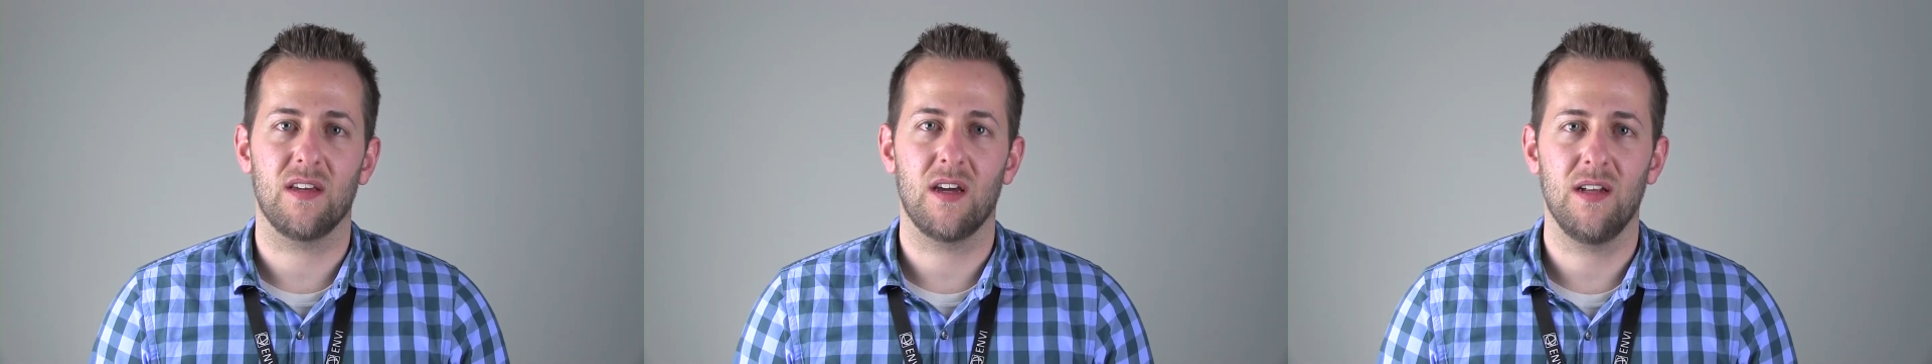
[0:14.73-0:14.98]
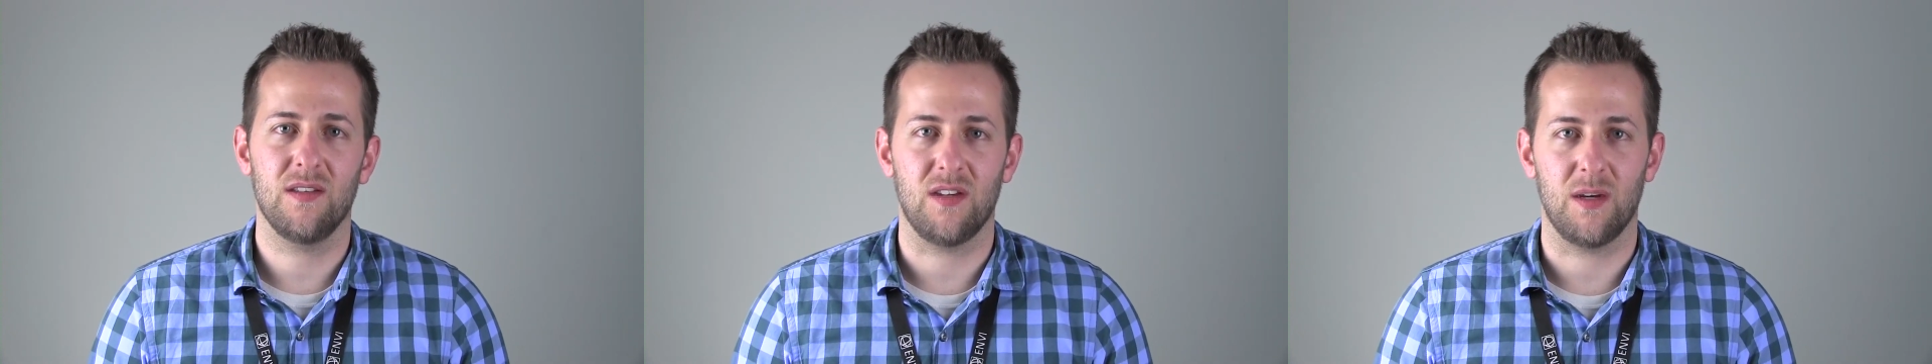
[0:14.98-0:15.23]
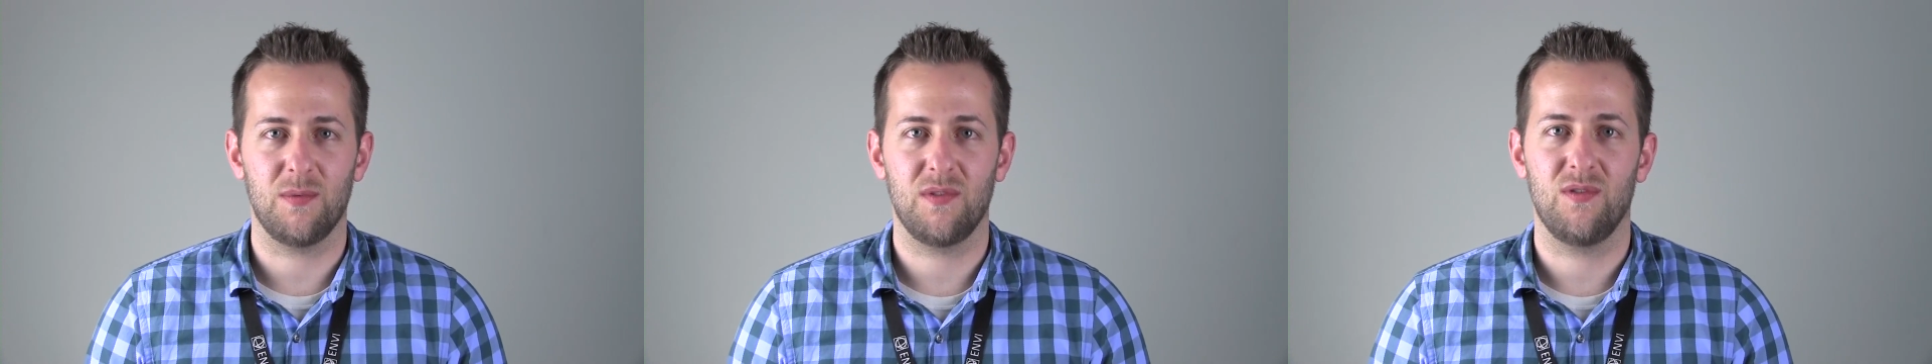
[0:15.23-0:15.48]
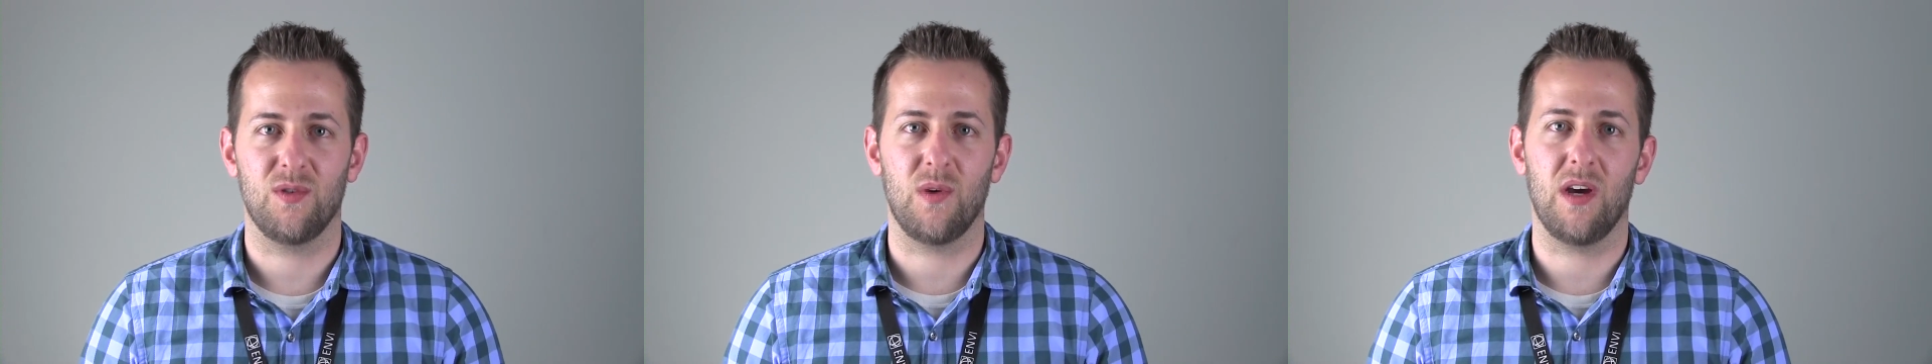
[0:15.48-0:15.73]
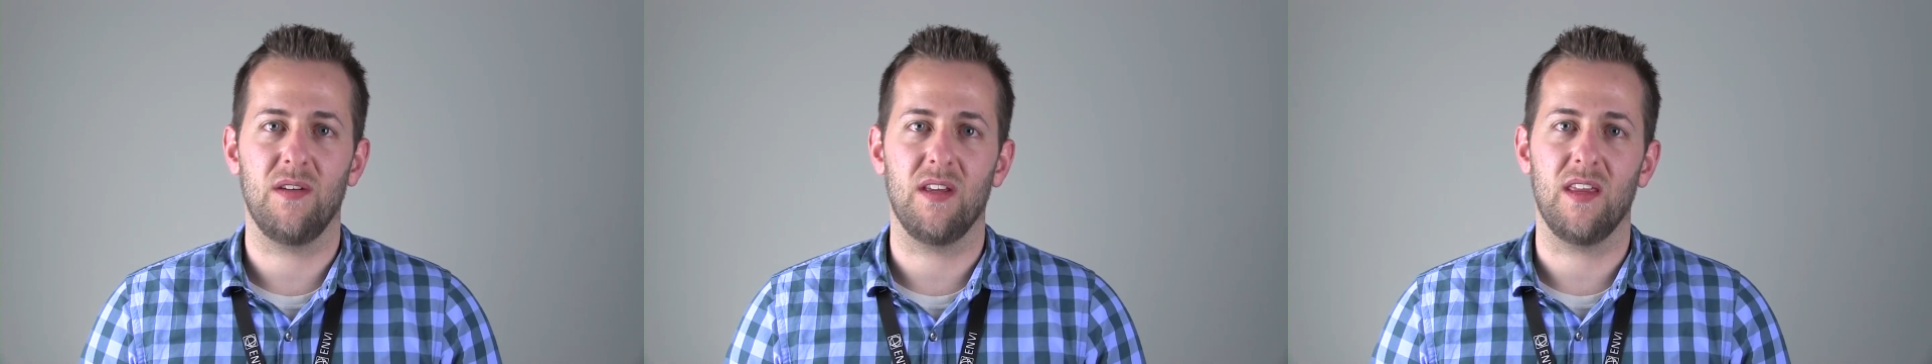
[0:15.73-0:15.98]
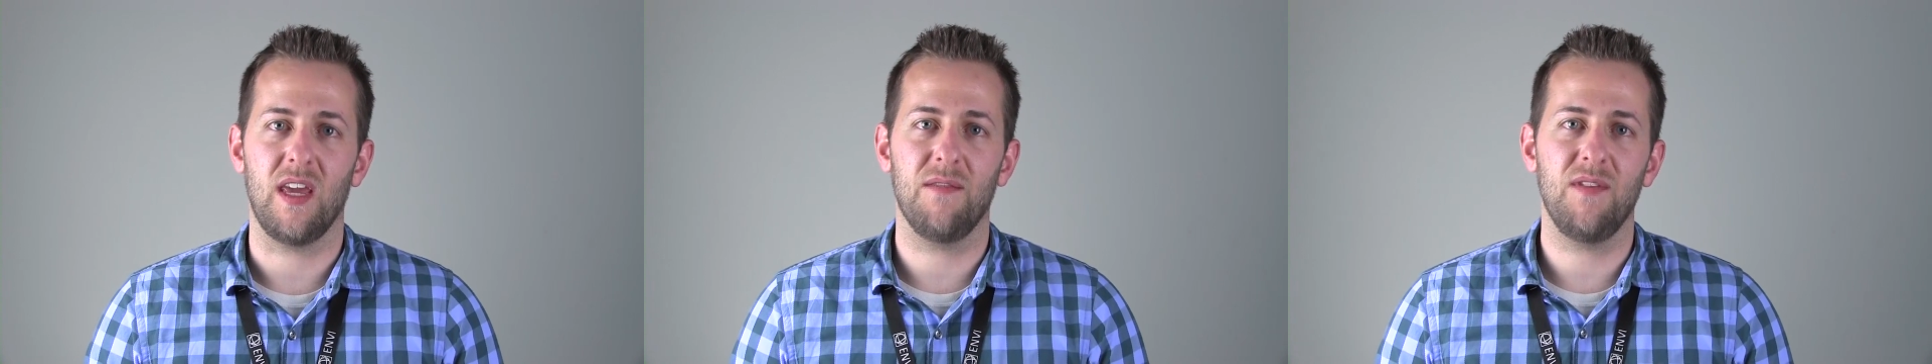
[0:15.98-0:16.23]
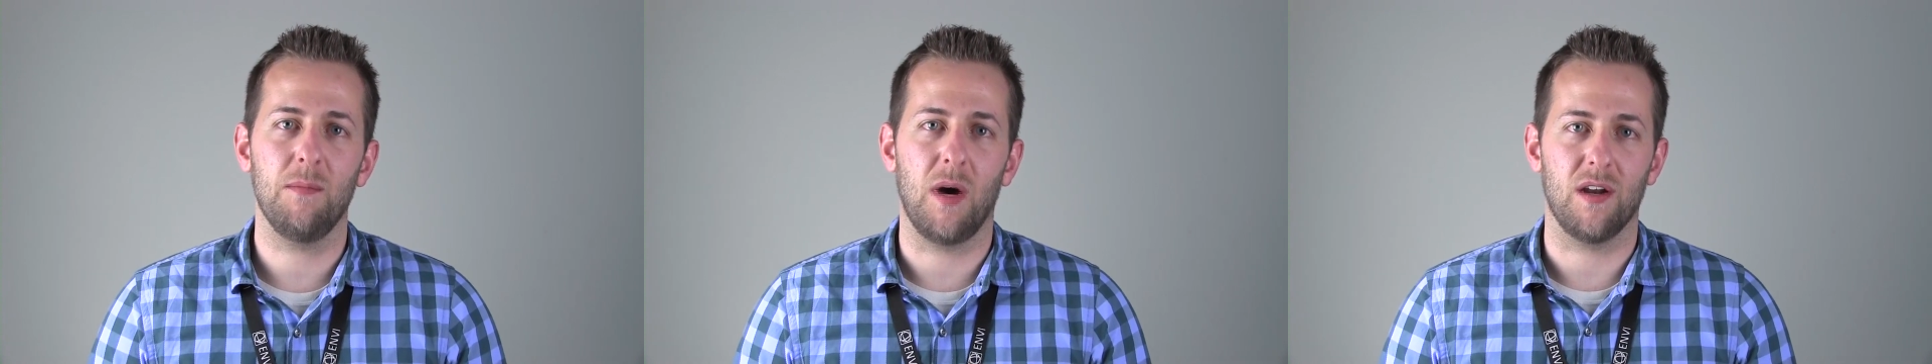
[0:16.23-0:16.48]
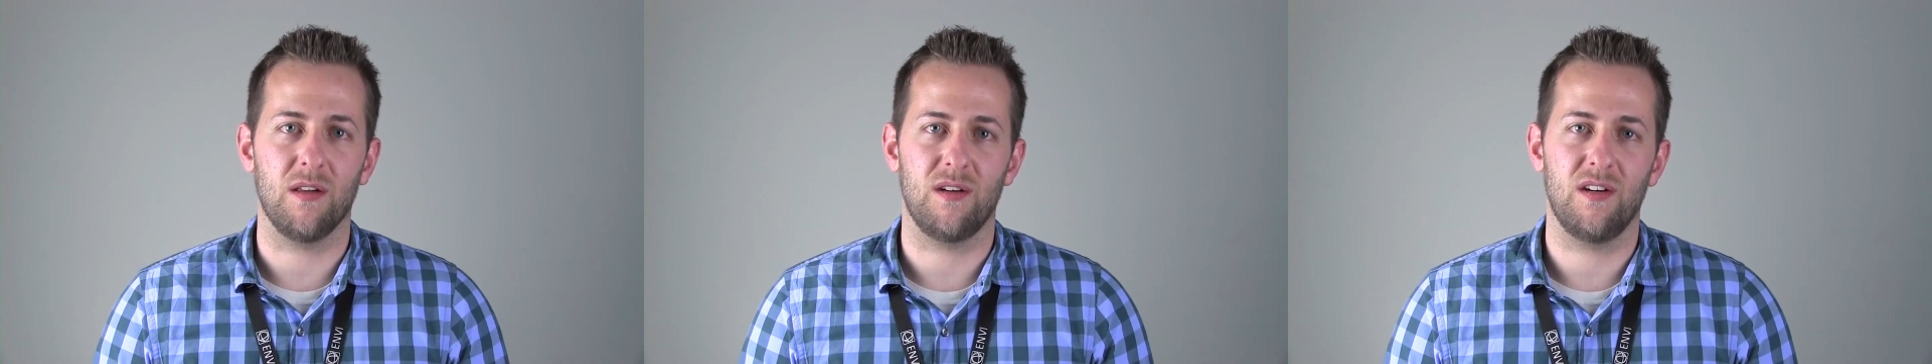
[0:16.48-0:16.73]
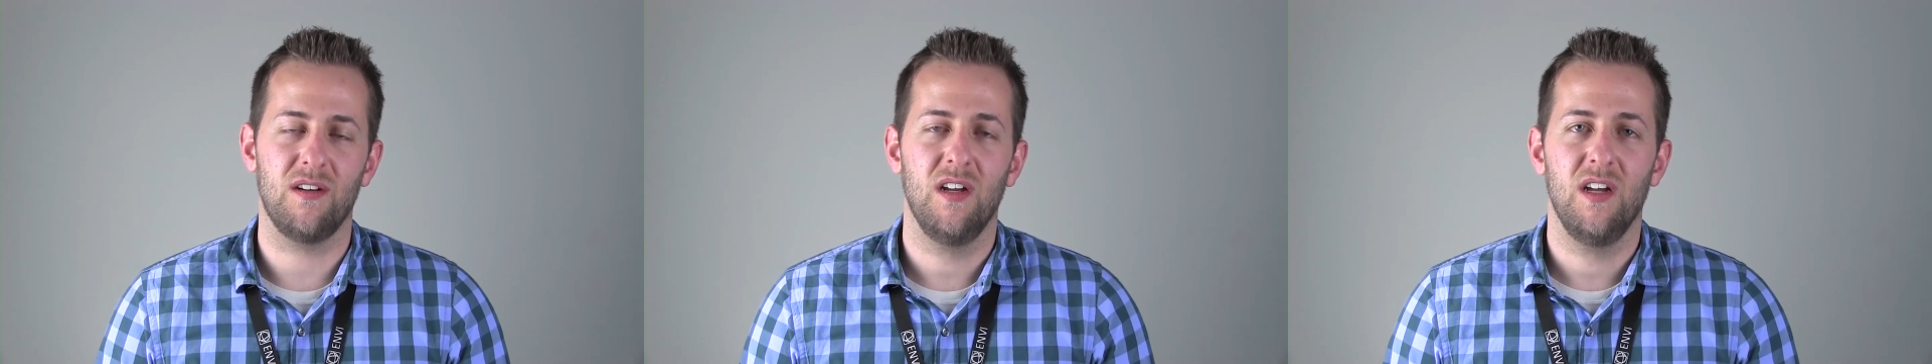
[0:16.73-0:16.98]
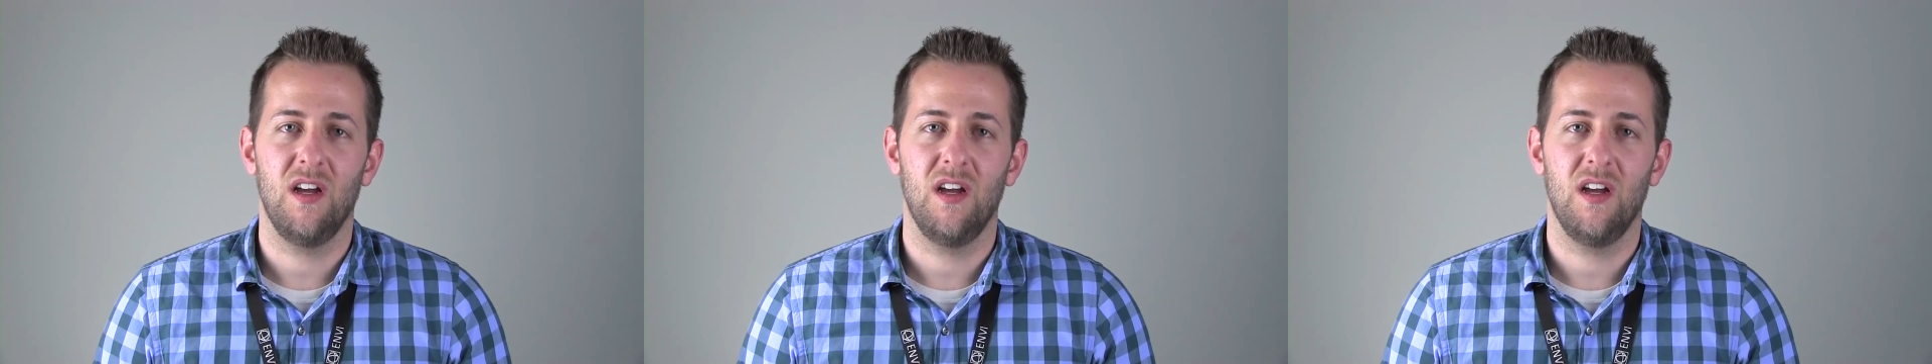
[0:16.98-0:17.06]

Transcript: and concepts surrounding the ENVI Modeler,